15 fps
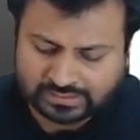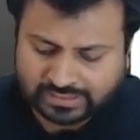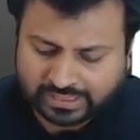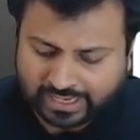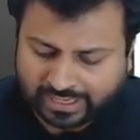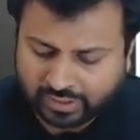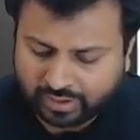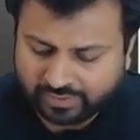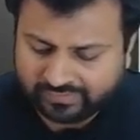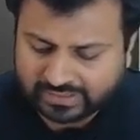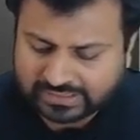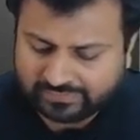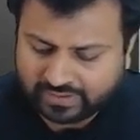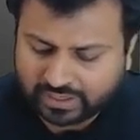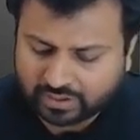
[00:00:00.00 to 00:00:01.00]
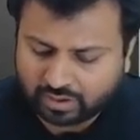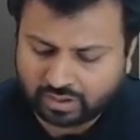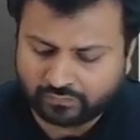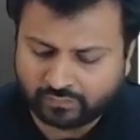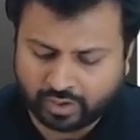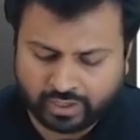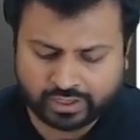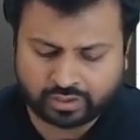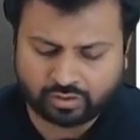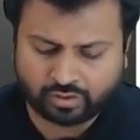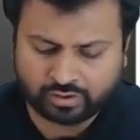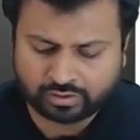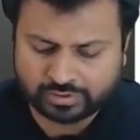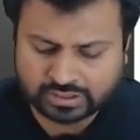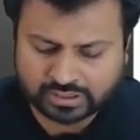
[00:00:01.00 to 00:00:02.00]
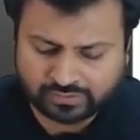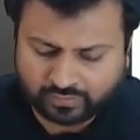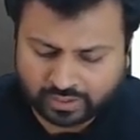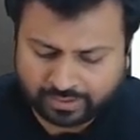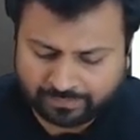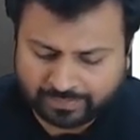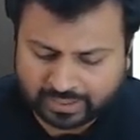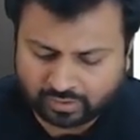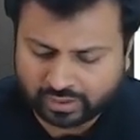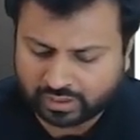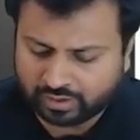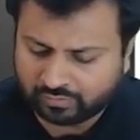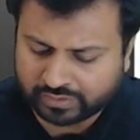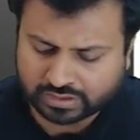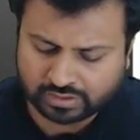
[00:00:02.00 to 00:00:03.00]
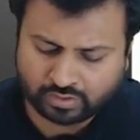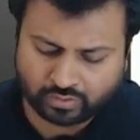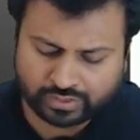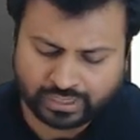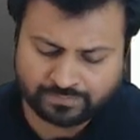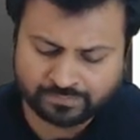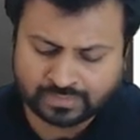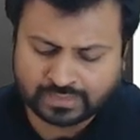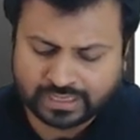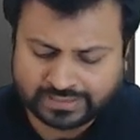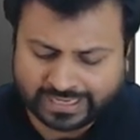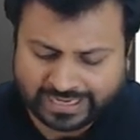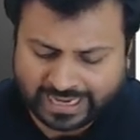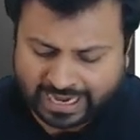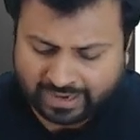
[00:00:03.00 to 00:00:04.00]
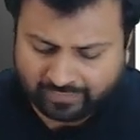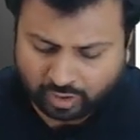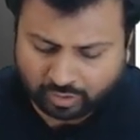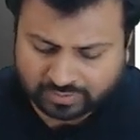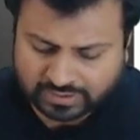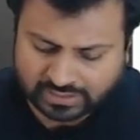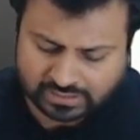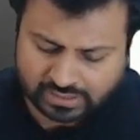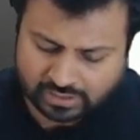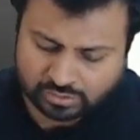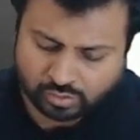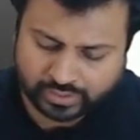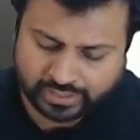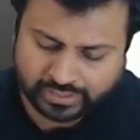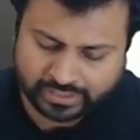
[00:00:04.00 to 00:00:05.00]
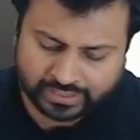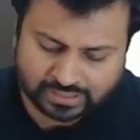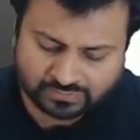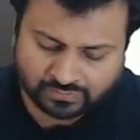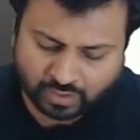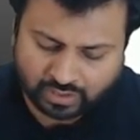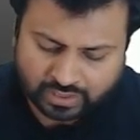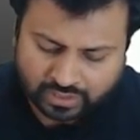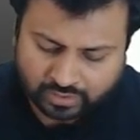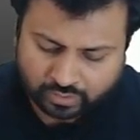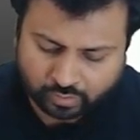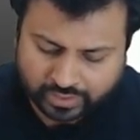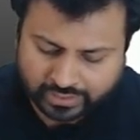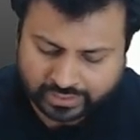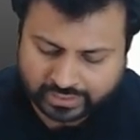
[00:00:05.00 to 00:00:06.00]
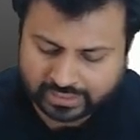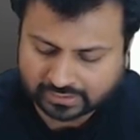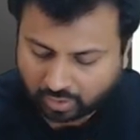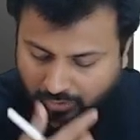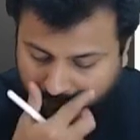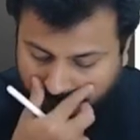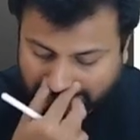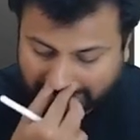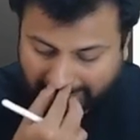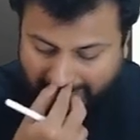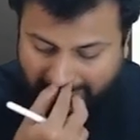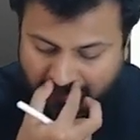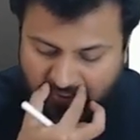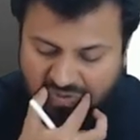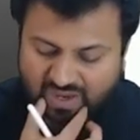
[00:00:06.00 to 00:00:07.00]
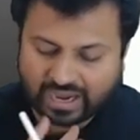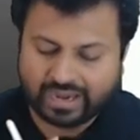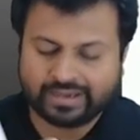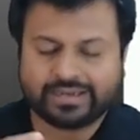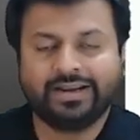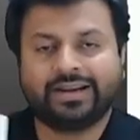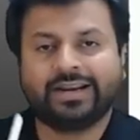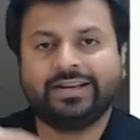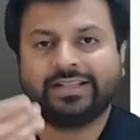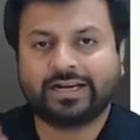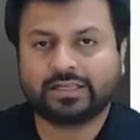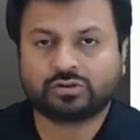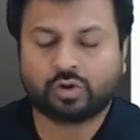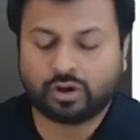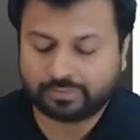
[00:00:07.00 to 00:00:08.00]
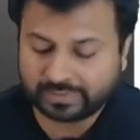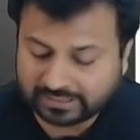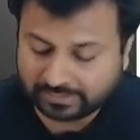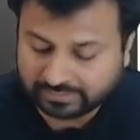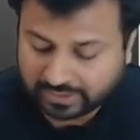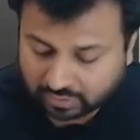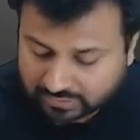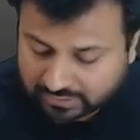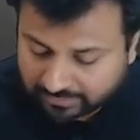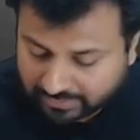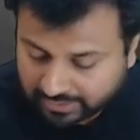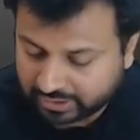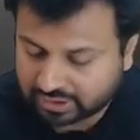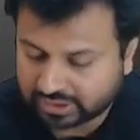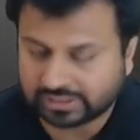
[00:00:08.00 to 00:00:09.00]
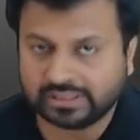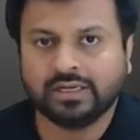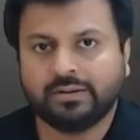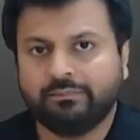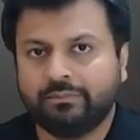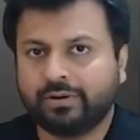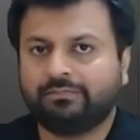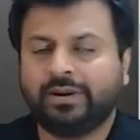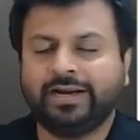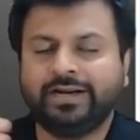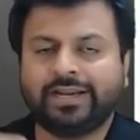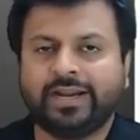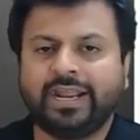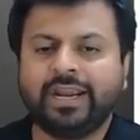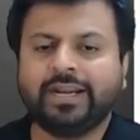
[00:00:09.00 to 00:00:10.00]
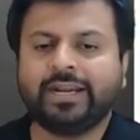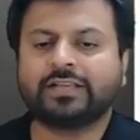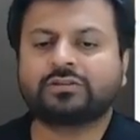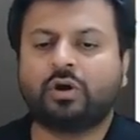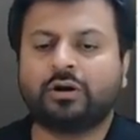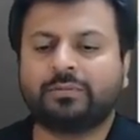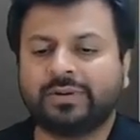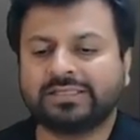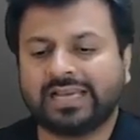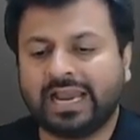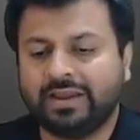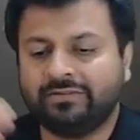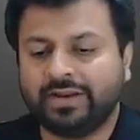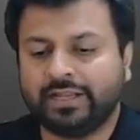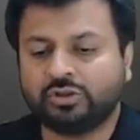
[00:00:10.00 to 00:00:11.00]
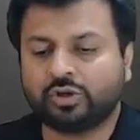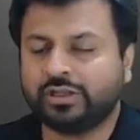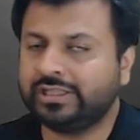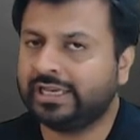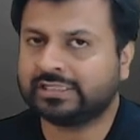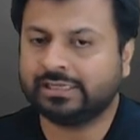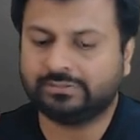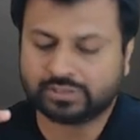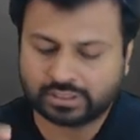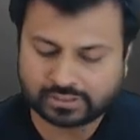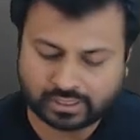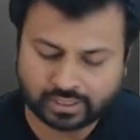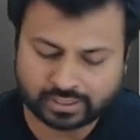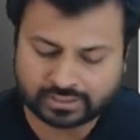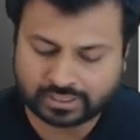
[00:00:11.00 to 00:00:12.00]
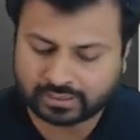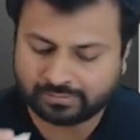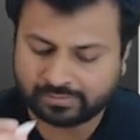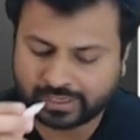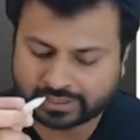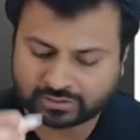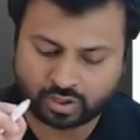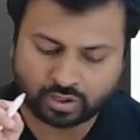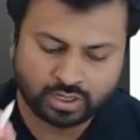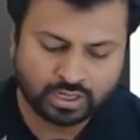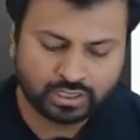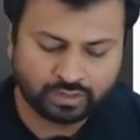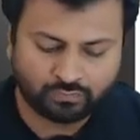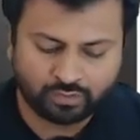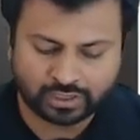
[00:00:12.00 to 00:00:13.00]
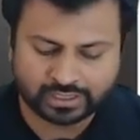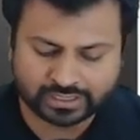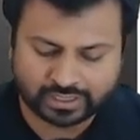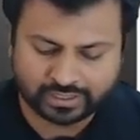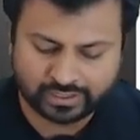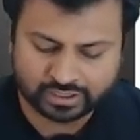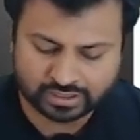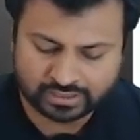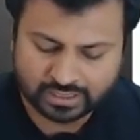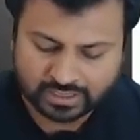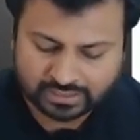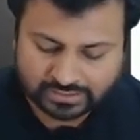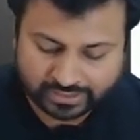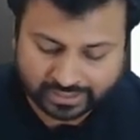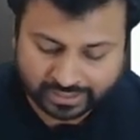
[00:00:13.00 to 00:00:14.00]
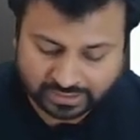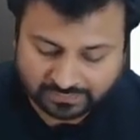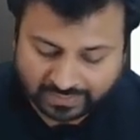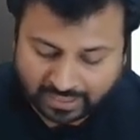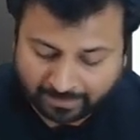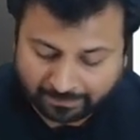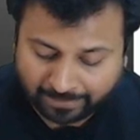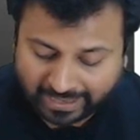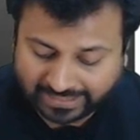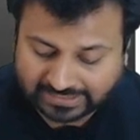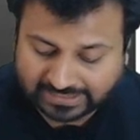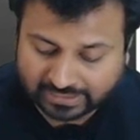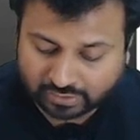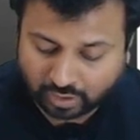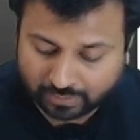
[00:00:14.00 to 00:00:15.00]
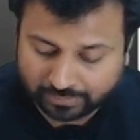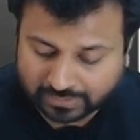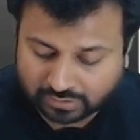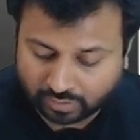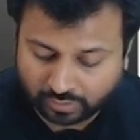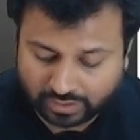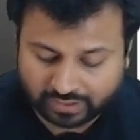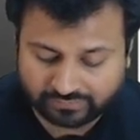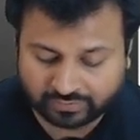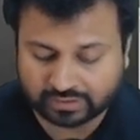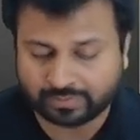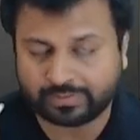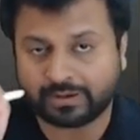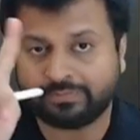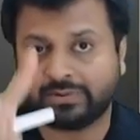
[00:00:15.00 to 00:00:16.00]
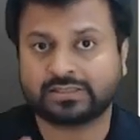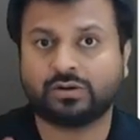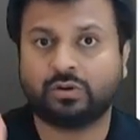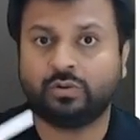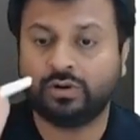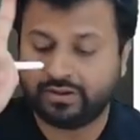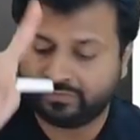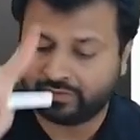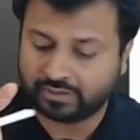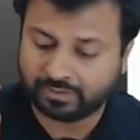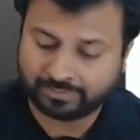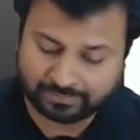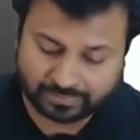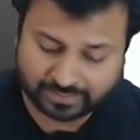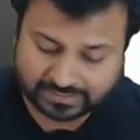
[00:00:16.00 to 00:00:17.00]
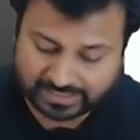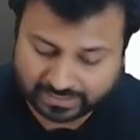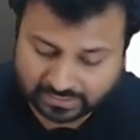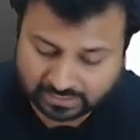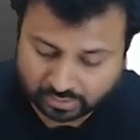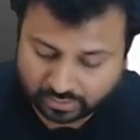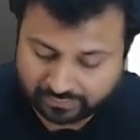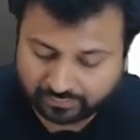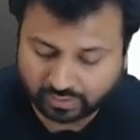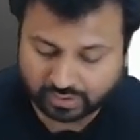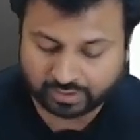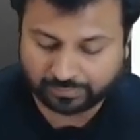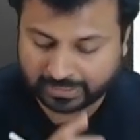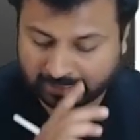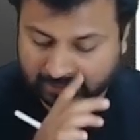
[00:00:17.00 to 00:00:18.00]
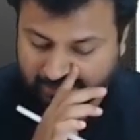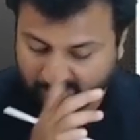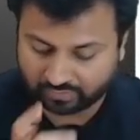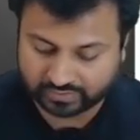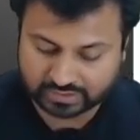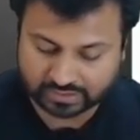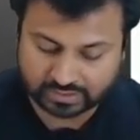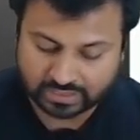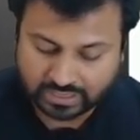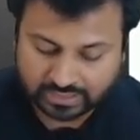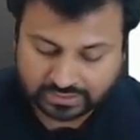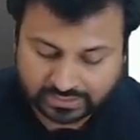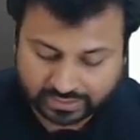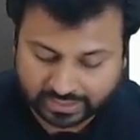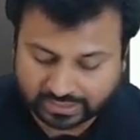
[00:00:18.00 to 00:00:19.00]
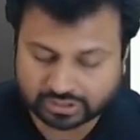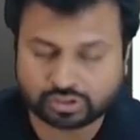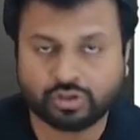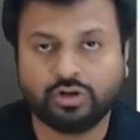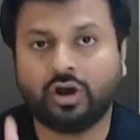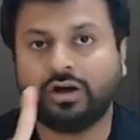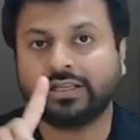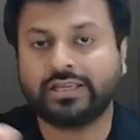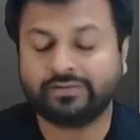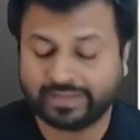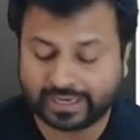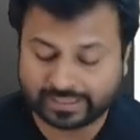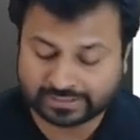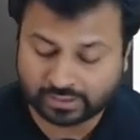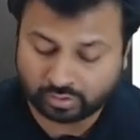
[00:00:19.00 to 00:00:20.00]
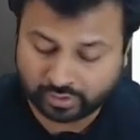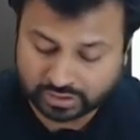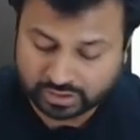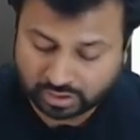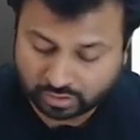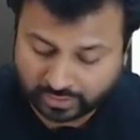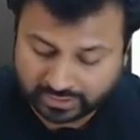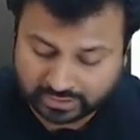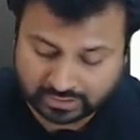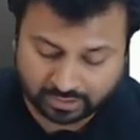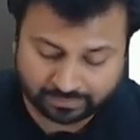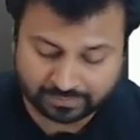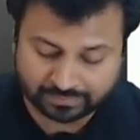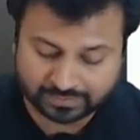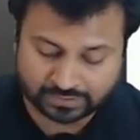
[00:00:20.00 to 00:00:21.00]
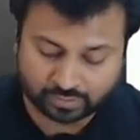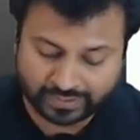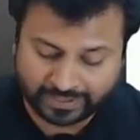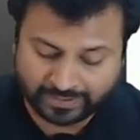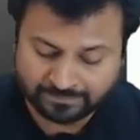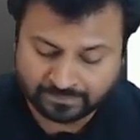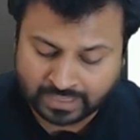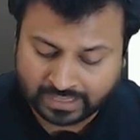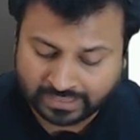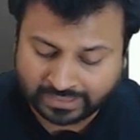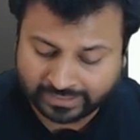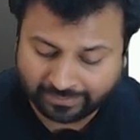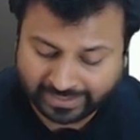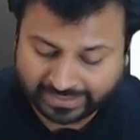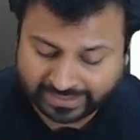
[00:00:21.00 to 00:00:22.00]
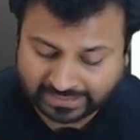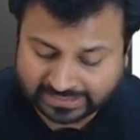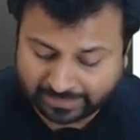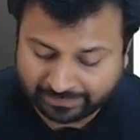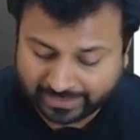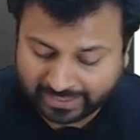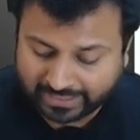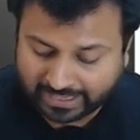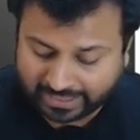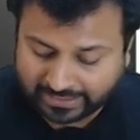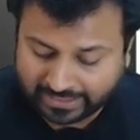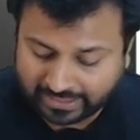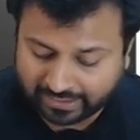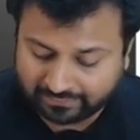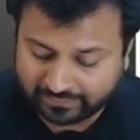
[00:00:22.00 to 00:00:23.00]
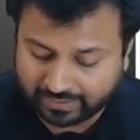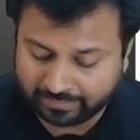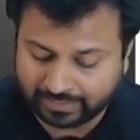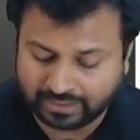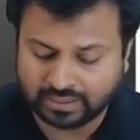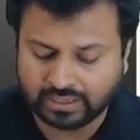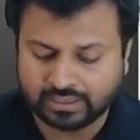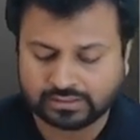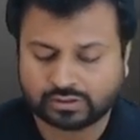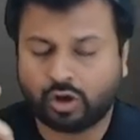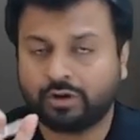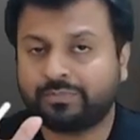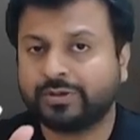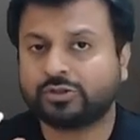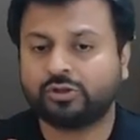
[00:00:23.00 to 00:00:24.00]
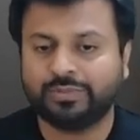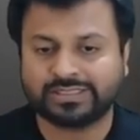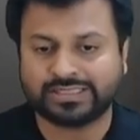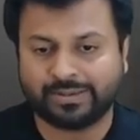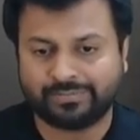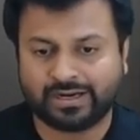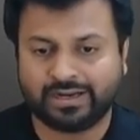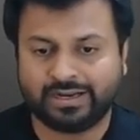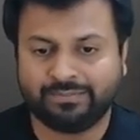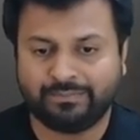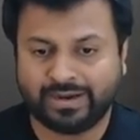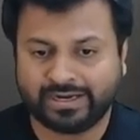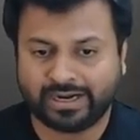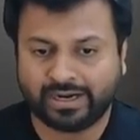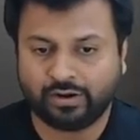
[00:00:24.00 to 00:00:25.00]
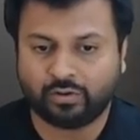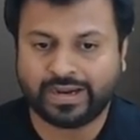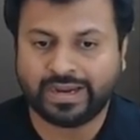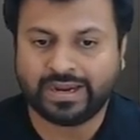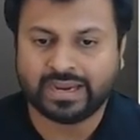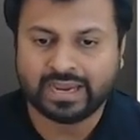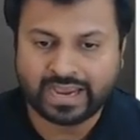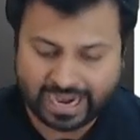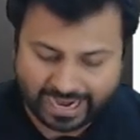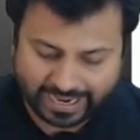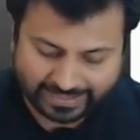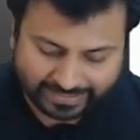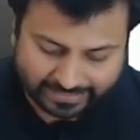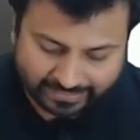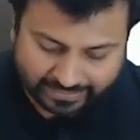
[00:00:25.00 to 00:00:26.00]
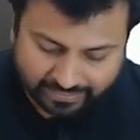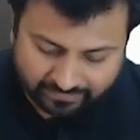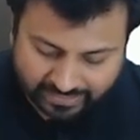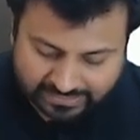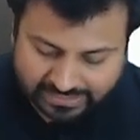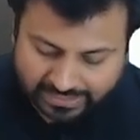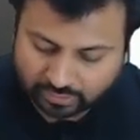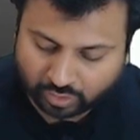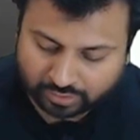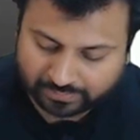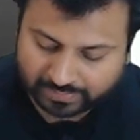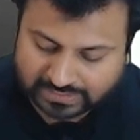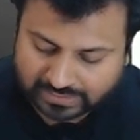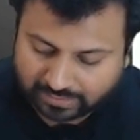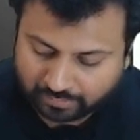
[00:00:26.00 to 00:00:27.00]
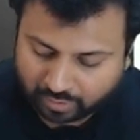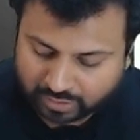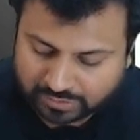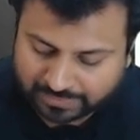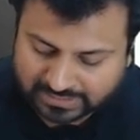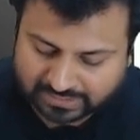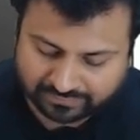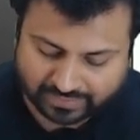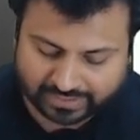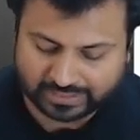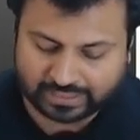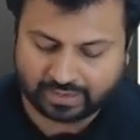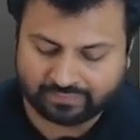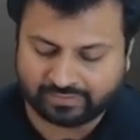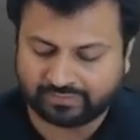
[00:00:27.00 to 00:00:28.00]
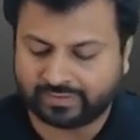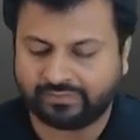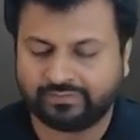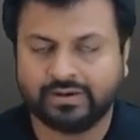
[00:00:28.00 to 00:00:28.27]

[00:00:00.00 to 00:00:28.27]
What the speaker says: And you have received a voluntary contribution for repair or renovation. Okay. Then I have an option to treat it as what? To treat it as corpus. Okay. I can treat that as corpus subject to some condition. By treating it as corpus, I will enjoy the exemptions under the income tax law. Now, what are the conditions? The trust will apply such corpus only for the purpose. That is only for repair and renovation. The trust should not give that as a donation to any other purpose. Okay. It maintains separate identifiable corpus, should be separately maintained. Okay. And it invests that corpus in the mode specified in 11.5.